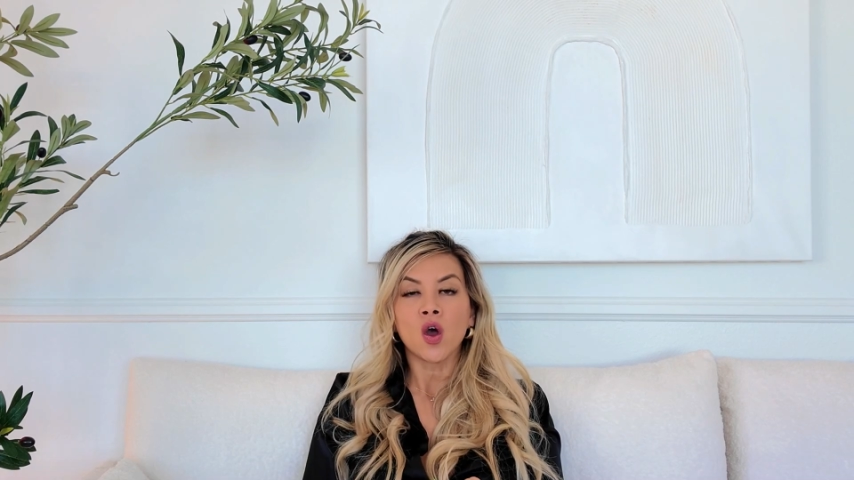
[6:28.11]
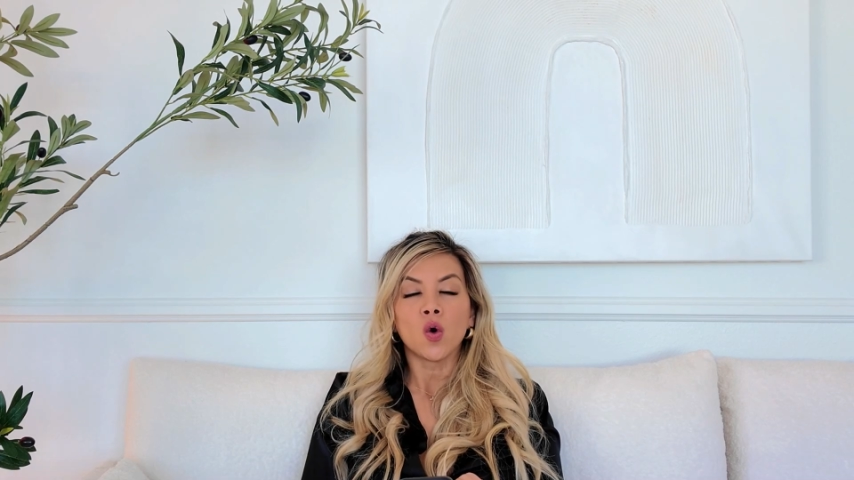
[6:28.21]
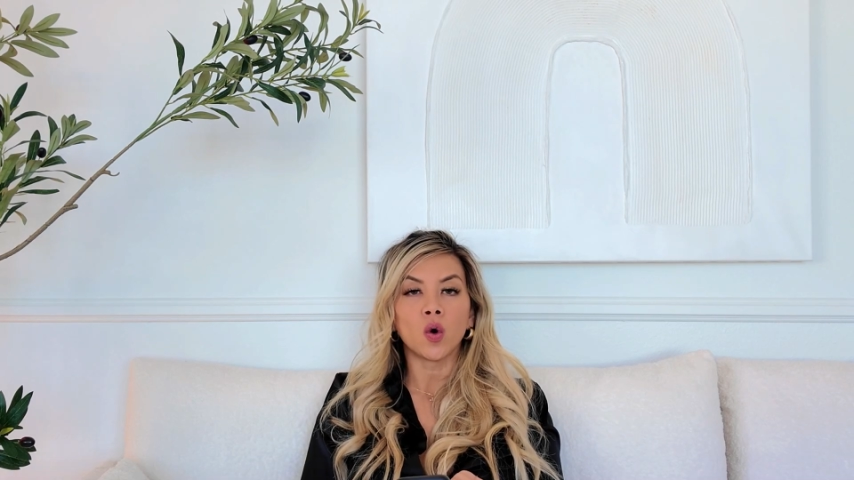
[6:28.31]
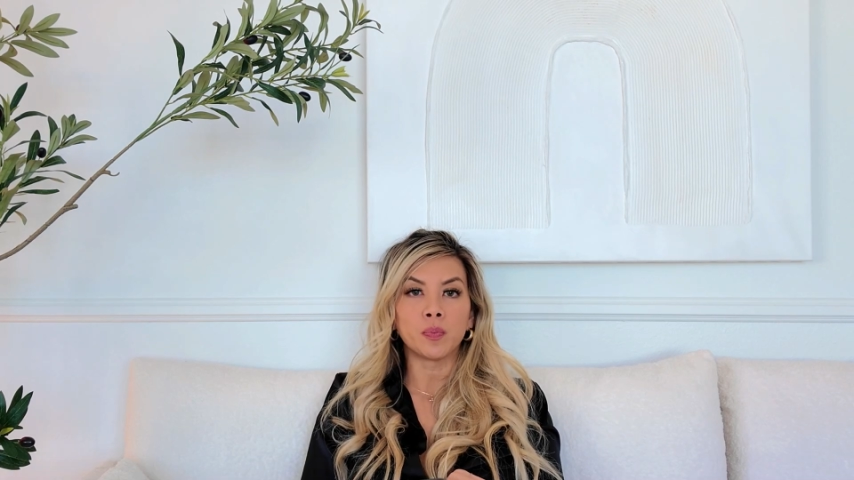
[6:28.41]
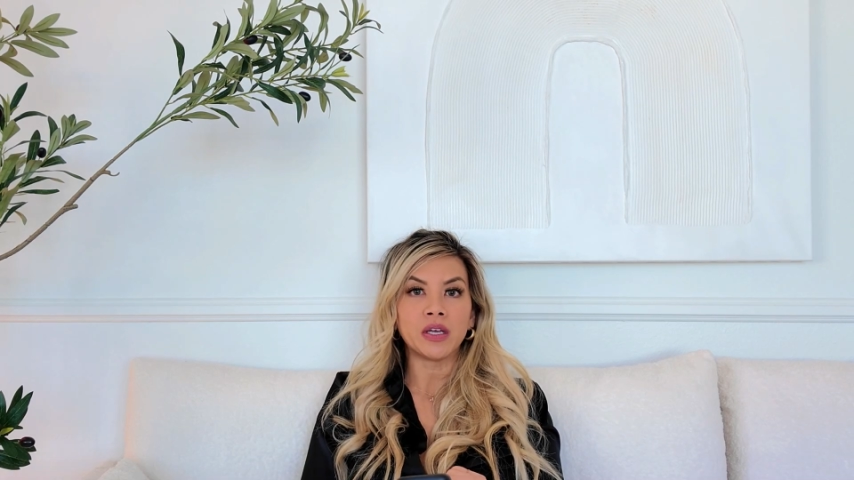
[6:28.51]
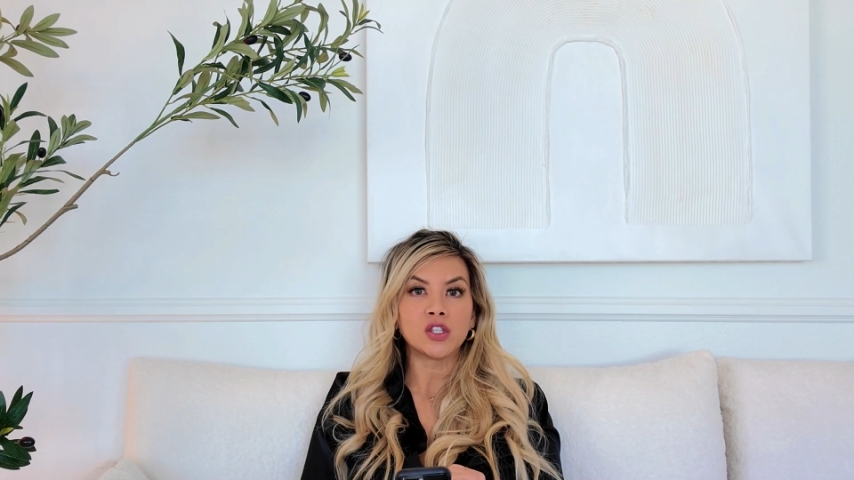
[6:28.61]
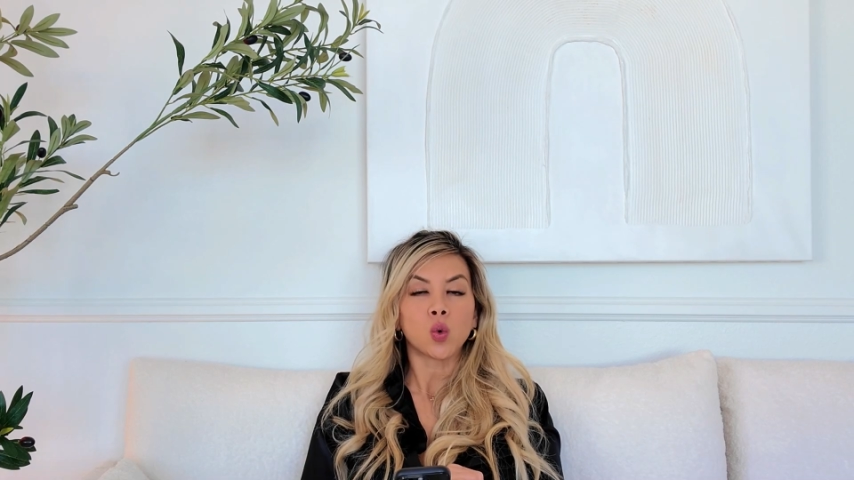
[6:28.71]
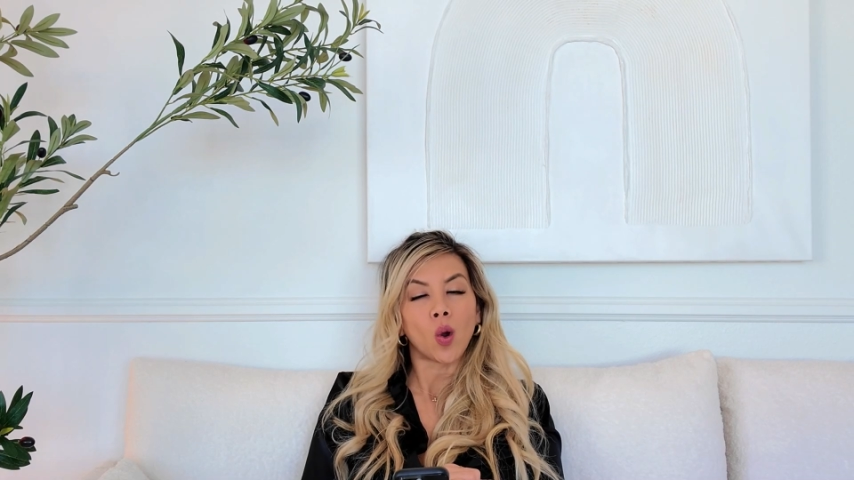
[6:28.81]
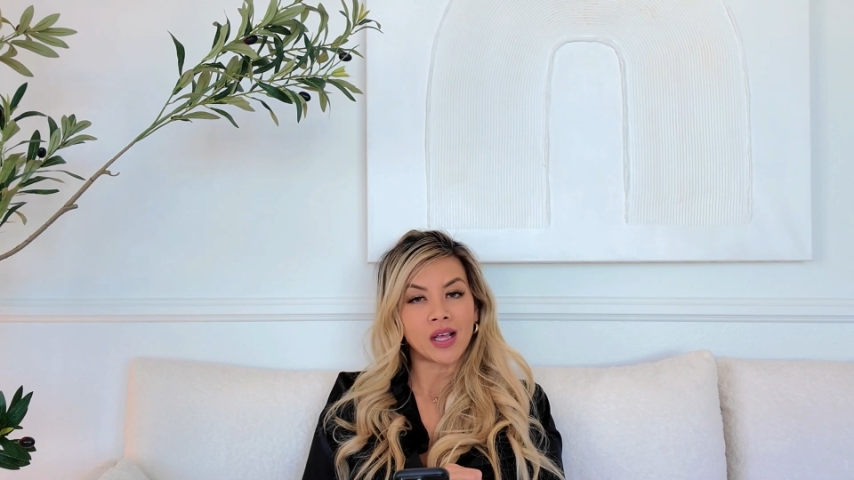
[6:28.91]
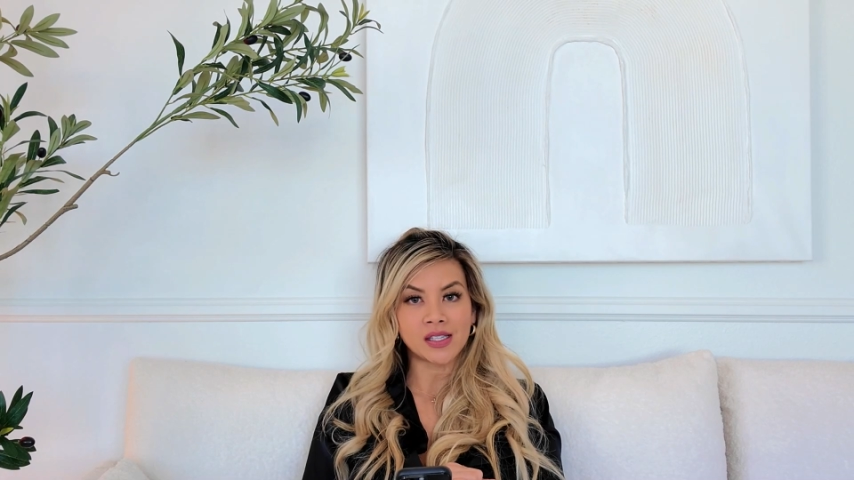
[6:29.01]
would be
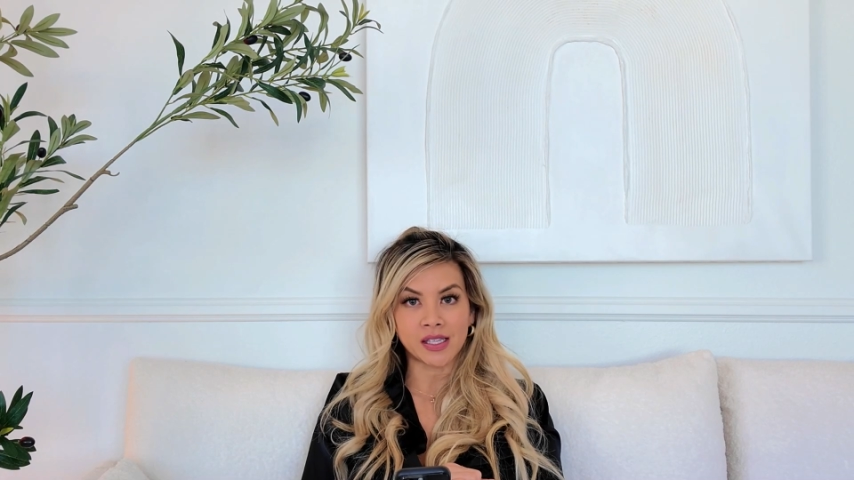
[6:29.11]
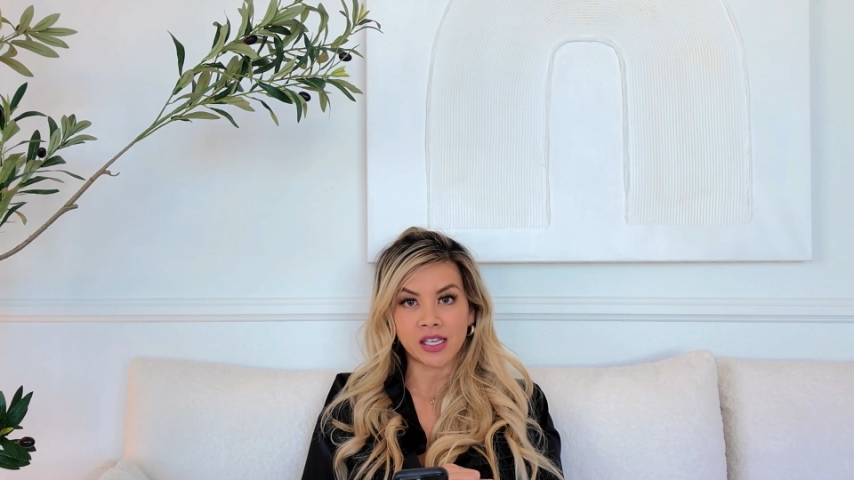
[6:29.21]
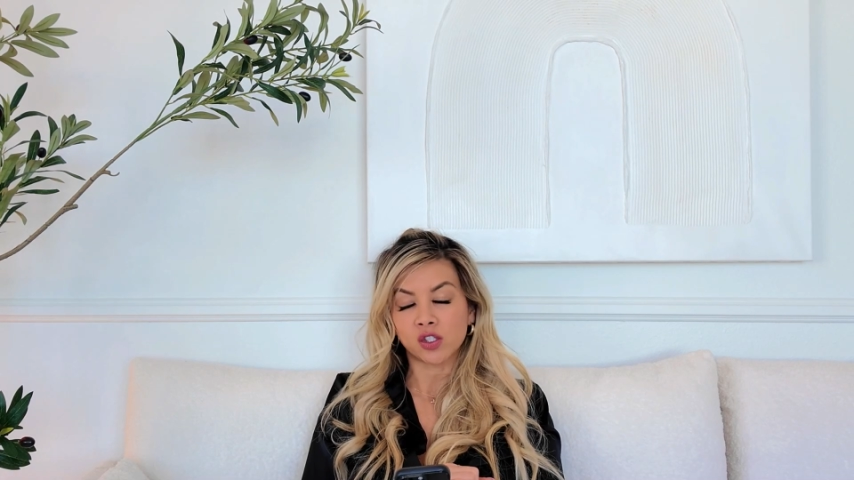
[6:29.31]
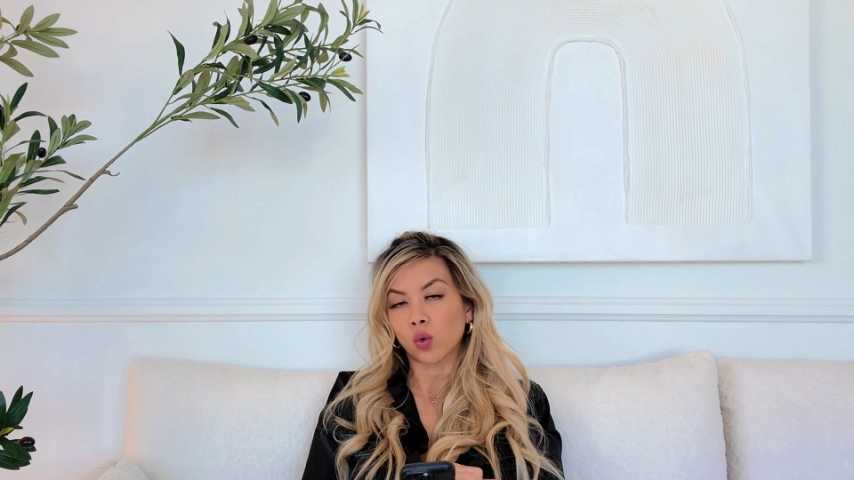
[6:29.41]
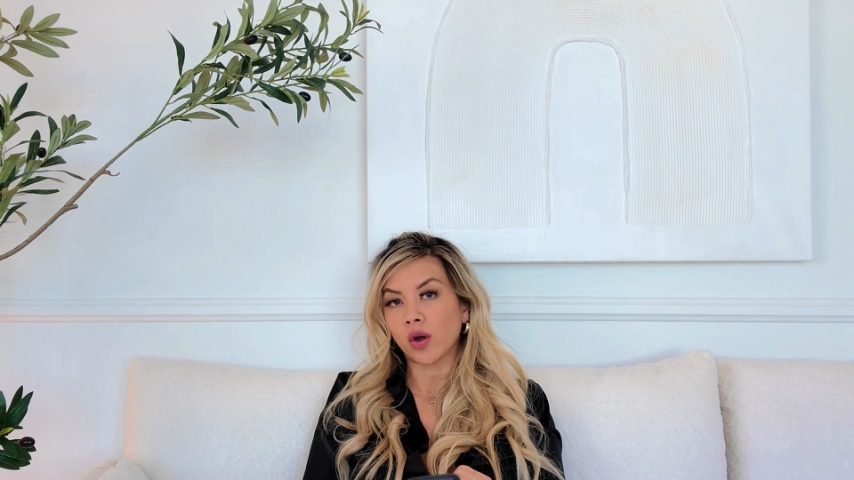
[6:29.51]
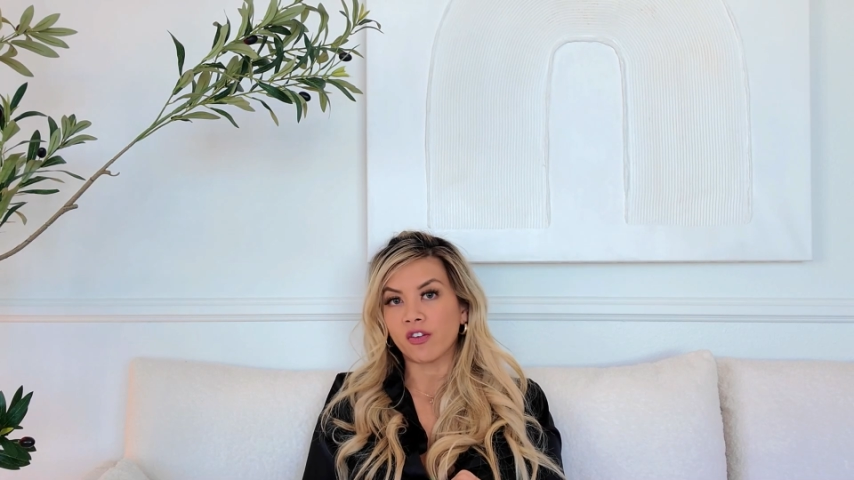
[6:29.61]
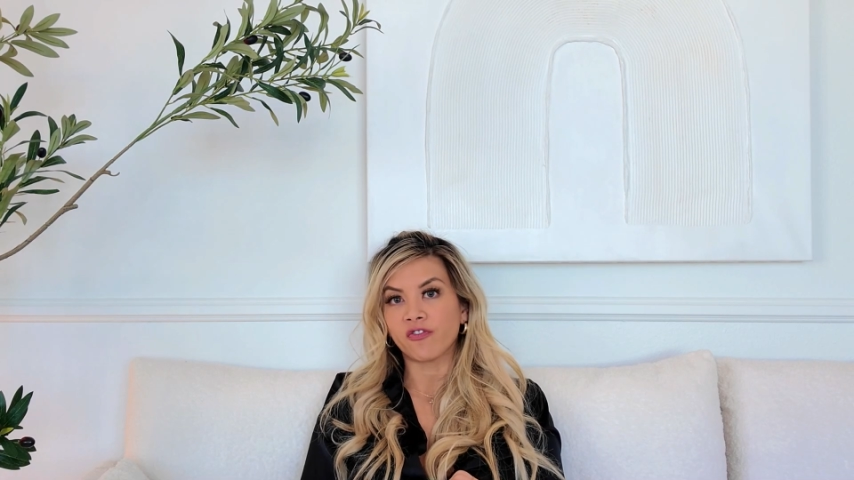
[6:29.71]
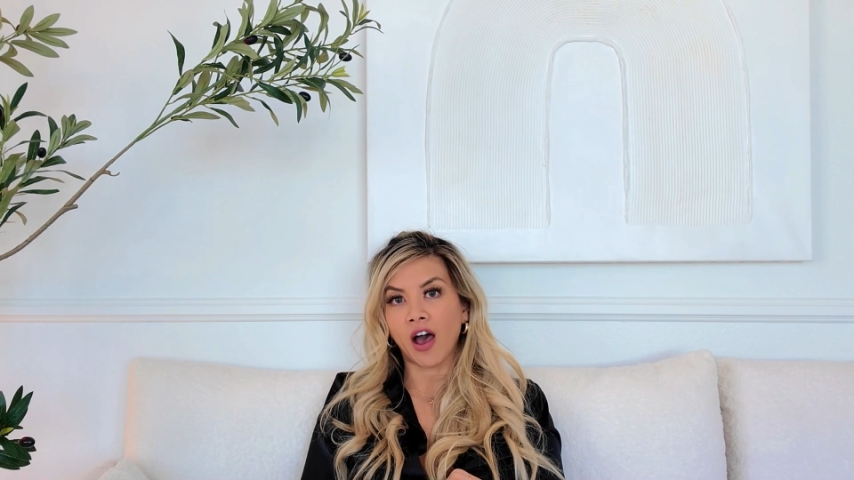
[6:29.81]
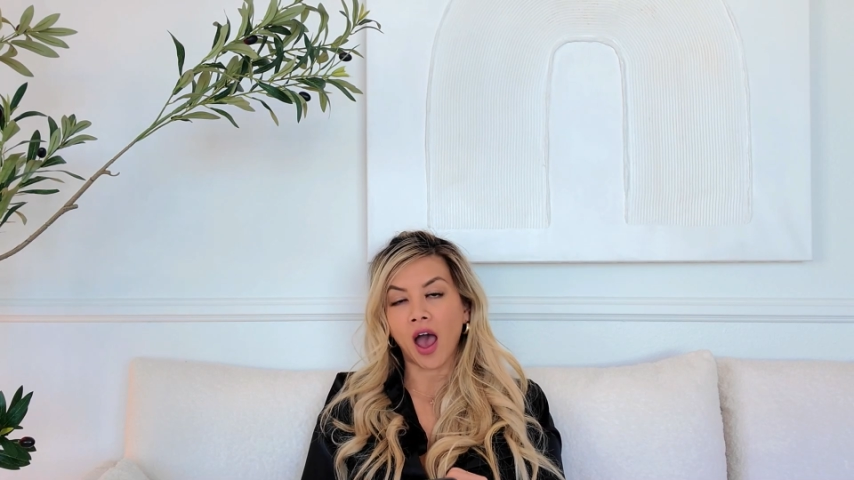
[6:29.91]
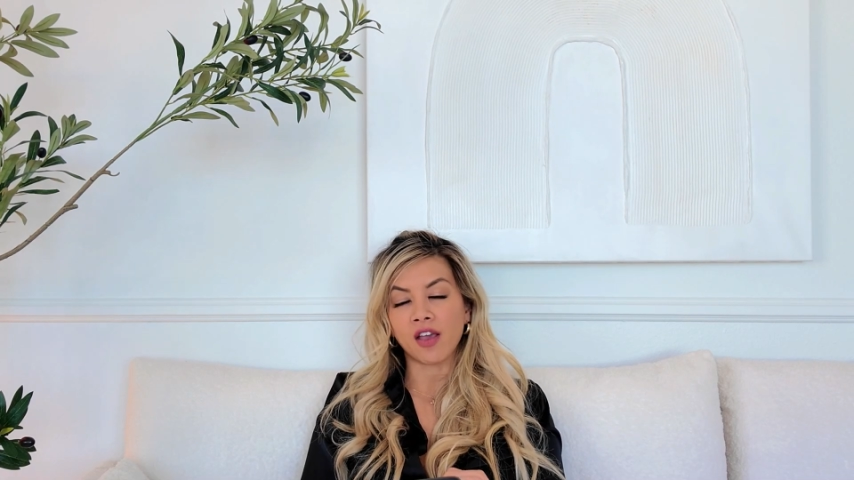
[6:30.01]

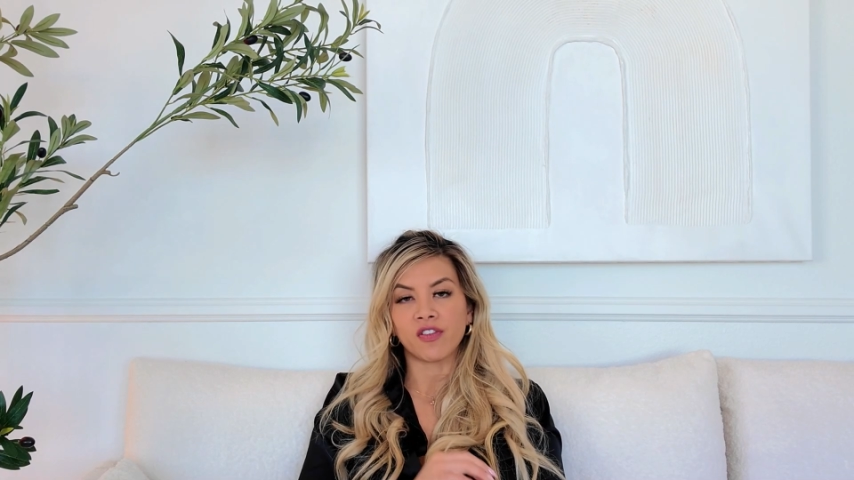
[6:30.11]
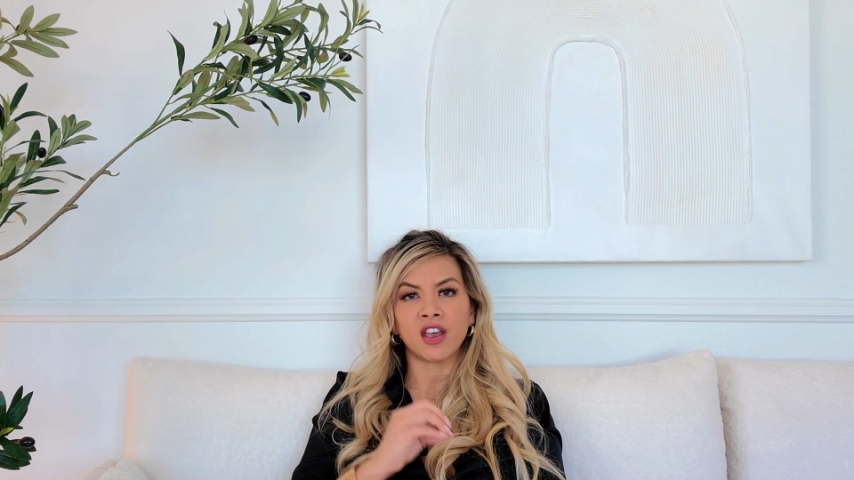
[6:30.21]
$2,625.